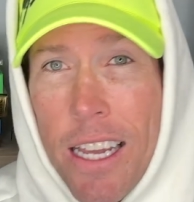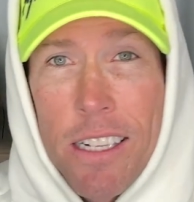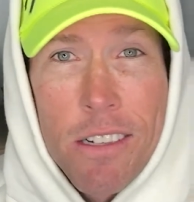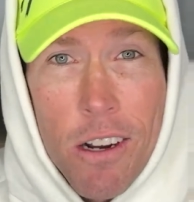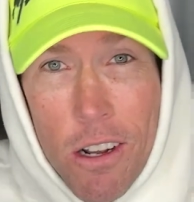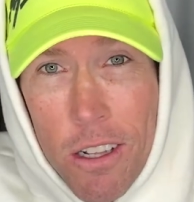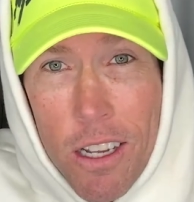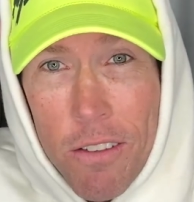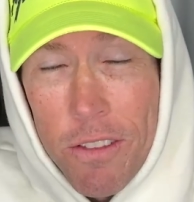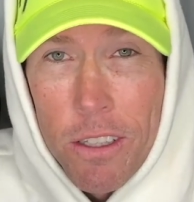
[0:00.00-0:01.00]
It's all
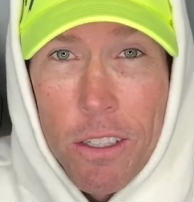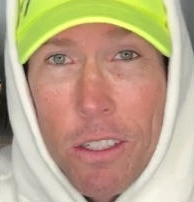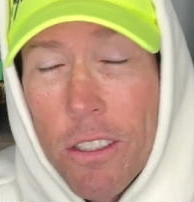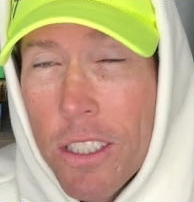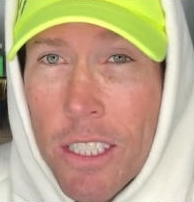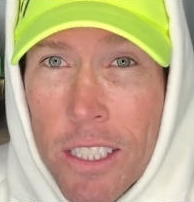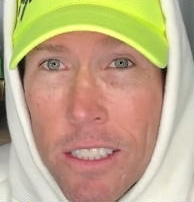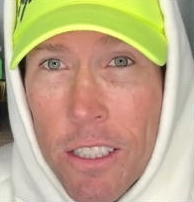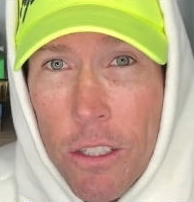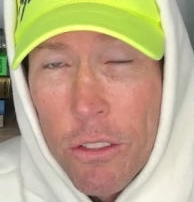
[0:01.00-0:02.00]
off the little
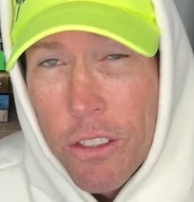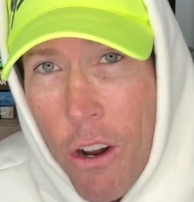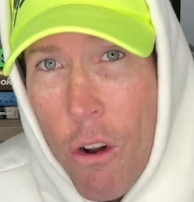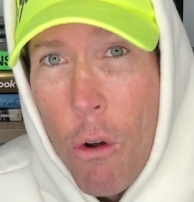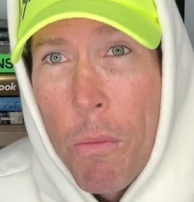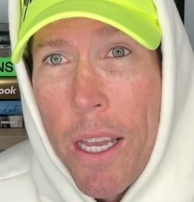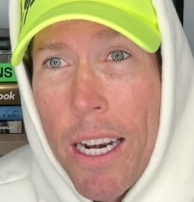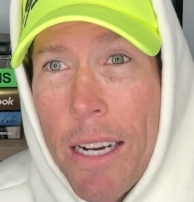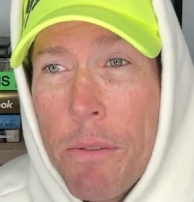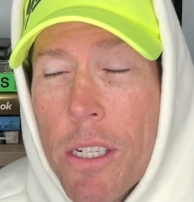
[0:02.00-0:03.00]
dome. And
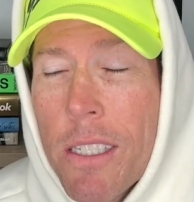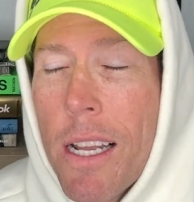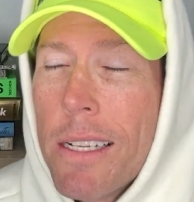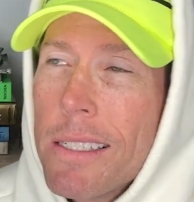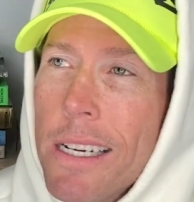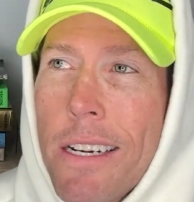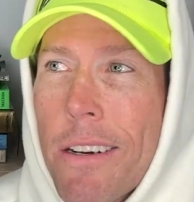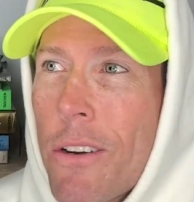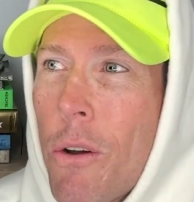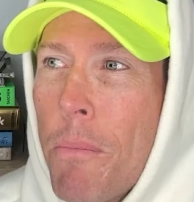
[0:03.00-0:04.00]
I'm just kind of sitting here
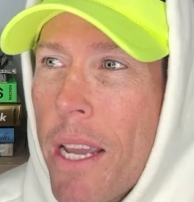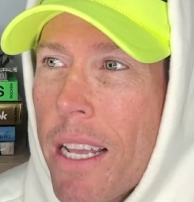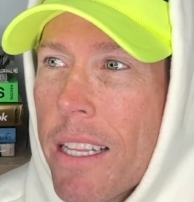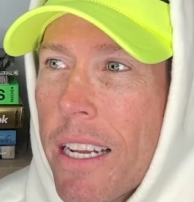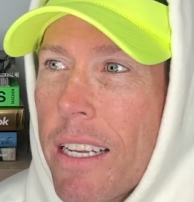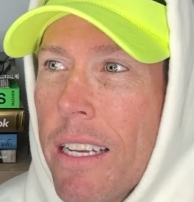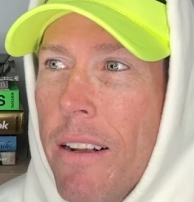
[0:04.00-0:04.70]
going, man, like,